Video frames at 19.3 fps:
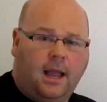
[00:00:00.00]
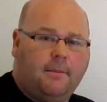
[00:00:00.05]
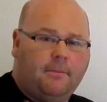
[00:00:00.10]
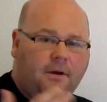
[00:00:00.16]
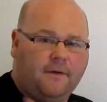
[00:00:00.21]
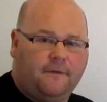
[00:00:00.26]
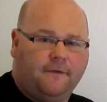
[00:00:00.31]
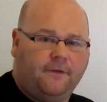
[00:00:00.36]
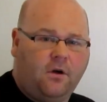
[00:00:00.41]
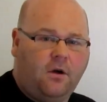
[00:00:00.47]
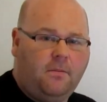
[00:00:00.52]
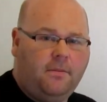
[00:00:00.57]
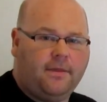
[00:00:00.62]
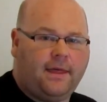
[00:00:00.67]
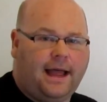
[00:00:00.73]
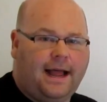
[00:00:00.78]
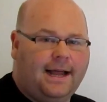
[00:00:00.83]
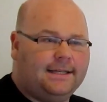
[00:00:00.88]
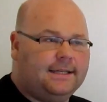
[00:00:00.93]
But from
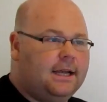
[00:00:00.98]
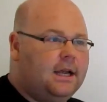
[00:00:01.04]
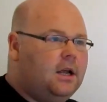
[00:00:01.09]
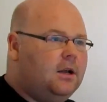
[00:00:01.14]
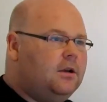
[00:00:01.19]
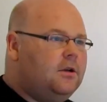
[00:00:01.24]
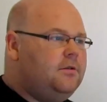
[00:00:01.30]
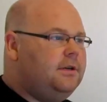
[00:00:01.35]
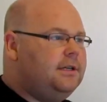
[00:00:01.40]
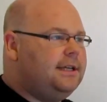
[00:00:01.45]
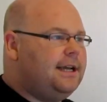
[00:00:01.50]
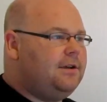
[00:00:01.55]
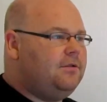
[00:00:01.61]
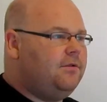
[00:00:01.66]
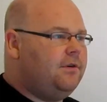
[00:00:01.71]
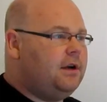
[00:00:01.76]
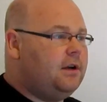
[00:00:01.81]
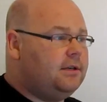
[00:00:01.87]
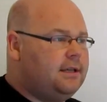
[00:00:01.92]
that,
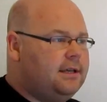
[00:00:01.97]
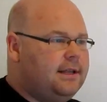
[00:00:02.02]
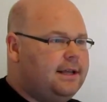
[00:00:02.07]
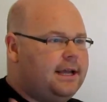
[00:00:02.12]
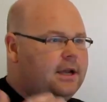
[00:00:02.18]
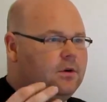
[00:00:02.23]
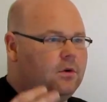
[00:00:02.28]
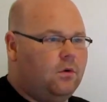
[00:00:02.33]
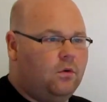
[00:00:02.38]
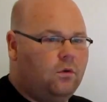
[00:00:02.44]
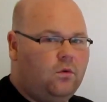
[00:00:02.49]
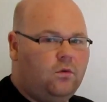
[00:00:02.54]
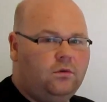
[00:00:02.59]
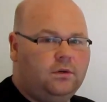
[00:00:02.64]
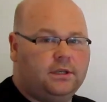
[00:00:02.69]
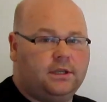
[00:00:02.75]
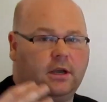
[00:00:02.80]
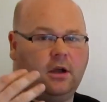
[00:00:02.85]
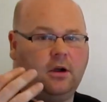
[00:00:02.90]
Lucozade realised that they could
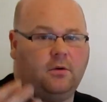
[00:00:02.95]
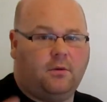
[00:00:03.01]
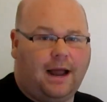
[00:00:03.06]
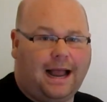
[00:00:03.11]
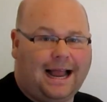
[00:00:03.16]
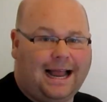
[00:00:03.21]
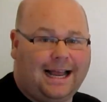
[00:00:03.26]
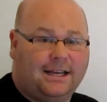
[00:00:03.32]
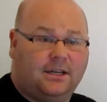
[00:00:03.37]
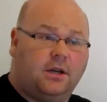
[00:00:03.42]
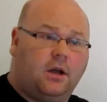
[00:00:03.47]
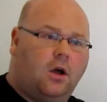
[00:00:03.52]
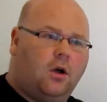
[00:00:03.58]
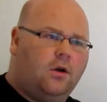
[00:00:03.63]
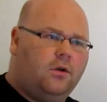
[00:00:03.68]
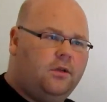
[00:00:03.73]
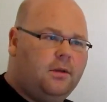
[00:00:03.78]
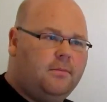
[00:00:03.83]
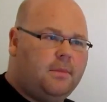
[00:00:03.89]
also add
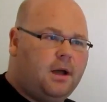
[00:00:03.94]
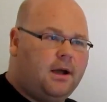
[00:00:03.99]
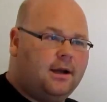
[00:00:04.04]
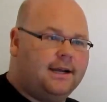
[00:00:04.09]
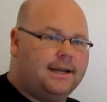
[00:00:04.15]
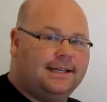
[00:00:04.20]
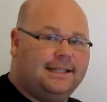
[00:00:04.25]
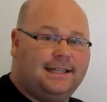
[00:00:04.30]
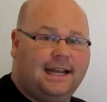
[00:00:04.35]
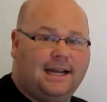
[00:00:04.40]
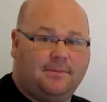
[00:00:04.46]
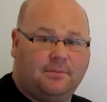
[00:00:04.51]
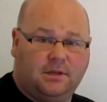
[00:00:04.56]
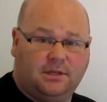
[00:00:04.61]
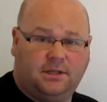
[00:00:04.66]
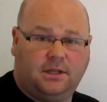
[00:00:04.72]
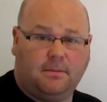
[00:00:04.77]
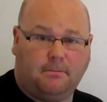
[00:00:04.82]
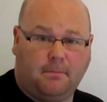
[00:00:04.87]
other market
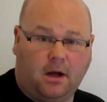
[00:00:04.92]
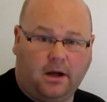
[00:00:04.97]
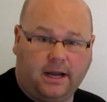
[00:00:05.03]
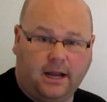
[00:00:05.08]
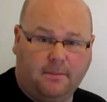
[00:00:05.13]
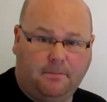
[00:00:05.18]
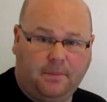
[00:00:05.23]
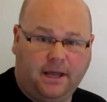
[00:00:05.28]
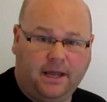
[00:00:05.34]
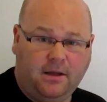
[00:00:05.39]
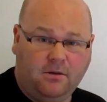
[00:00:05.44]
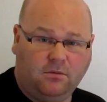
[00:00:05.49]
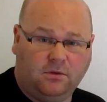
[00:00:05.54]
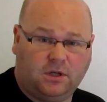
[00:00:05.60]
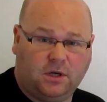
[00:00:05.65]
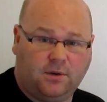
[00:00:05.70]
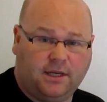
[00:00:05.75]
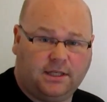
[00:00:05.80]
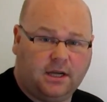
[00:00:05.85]
segments that might appeal
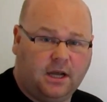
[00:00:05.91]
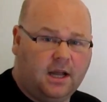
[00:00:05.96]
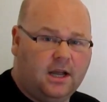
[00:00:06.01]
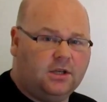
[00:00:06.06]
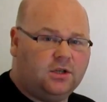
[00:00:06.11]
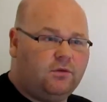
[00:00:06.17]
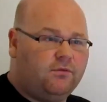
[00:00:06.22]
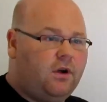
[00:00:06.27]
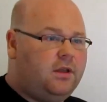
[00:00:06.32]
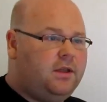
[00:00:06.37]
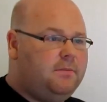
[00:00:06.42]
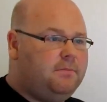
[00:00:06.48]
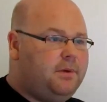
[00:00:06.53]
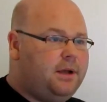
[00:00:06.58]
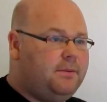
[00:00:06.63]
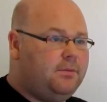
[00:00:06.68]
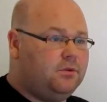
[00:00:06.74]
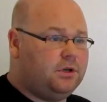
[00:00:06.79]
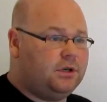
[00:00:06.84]
to it. So rather than
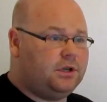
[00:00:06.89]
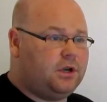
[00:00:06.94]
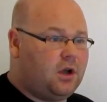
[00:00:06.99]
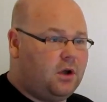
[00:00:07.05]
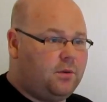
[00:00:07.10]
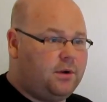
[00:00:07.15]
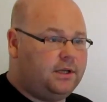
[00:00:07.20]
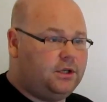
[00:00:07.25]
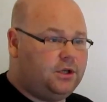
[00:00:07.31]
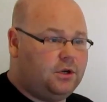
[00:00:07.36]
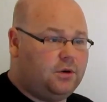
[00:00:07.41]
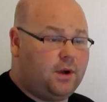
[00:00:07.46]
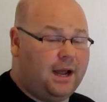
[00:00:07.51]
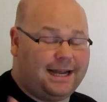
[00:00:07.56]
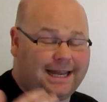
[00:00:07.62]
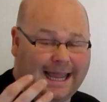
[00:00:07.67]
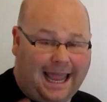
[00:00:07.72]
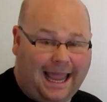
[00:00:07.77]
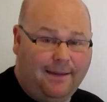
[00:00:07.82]
people just going to
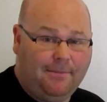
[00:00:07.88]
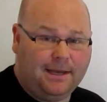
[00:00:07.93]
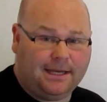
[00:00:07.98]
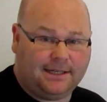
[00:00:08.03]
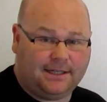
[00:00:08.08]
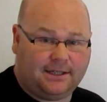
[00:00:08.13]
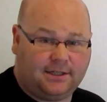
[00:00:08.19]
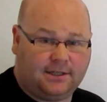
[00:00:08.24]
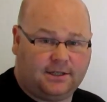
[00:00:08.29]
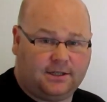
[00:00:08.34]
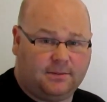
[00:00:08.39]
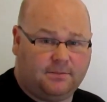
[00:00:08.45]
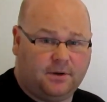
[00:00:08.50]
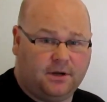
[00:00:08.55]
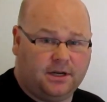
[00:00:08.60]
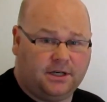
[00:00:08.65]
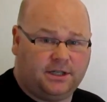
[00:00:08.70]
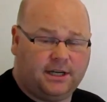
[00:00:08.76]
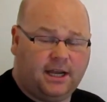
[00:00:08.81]
a chemist to
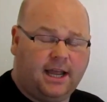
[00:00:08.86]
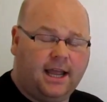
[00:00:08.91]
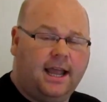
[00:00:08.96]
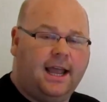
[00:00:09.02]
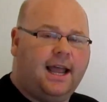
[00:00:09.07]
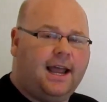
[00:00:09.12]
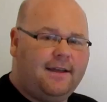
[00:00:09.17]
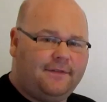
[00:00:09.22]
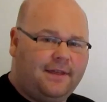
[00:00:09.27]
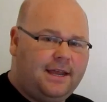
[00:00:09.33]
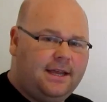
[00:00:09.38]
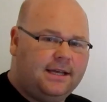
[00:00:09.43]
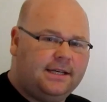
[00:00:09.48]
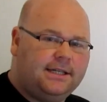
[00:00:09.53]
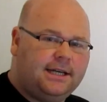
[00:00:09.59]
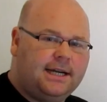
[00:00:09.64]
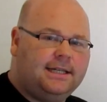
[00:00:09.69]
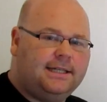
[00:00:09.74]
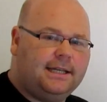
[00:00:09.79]
purchase it, if they
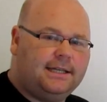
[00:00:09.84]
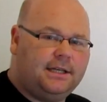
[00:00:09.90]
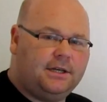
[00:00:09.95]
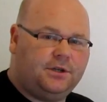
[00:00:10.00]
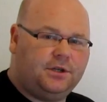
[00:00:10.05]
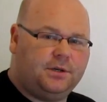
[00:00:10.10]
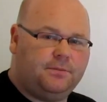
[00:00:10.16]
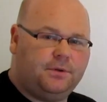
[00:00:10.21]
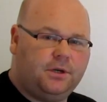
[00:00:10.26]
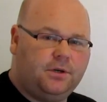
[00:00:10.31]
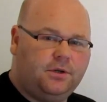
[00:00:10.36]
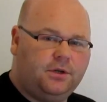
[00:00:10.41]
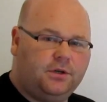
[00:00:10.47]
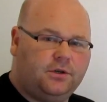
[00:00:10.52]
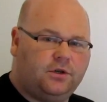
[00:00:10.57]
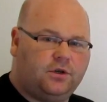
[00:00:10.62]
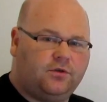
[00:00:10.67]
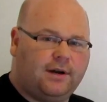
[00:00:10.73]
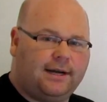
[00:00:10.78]
could change their
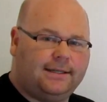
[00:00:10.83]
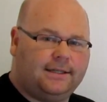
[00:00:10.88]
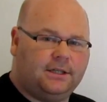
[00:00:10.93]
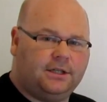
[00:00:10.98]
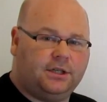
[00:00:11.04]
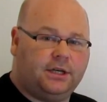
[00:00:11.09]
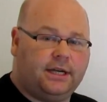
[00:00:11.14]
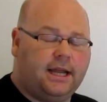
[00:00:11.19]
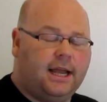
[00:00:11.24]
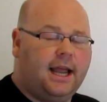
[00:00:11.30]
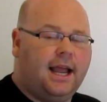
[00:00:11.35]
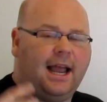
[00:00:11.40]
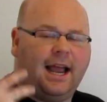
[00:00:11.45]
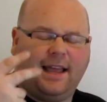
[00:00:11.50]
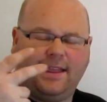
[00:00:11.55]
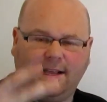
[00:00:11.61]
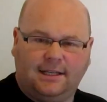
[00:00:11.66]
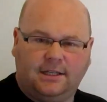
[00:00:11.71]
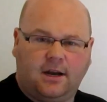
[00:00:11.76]
distribution strategy
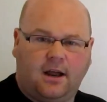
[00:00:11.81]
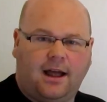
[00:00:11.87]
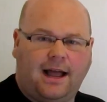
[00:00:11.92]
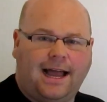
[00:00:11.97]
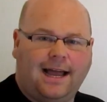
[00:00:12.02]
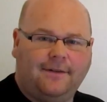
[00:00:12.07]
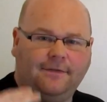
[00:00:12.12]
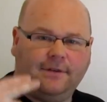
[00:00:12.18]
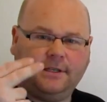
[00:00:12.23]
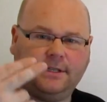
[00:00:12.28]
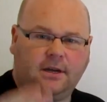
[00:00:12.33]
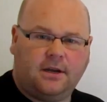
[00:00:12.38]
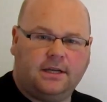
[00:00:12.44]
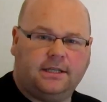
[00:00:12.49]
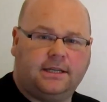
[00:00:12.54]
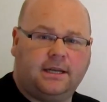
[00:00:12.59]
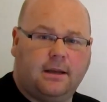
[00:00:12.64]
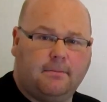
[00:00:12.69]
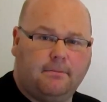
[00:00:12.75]
and then start
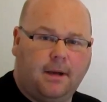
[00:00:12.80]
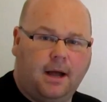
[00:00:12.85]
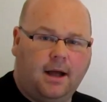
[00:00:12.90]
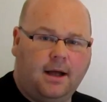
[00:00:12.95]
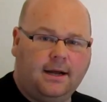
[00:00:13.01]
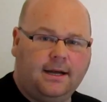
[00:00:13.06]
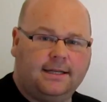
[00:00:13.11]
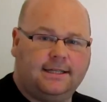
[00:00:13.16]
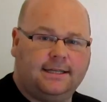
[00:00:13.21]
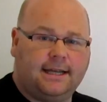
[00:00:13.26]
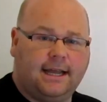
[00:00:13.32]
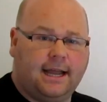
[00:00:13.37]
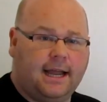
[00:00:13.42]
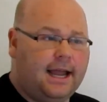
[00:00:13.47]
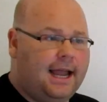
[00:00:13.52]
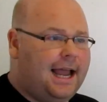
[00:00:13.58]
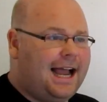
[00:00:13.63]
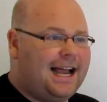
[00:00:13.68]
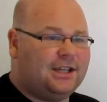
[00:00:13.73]
advertising it and marketing
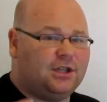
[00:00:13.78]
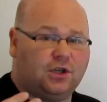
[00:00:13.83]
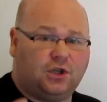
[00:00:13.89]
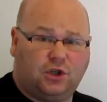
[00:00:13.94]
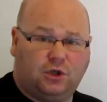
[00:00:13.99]
it as a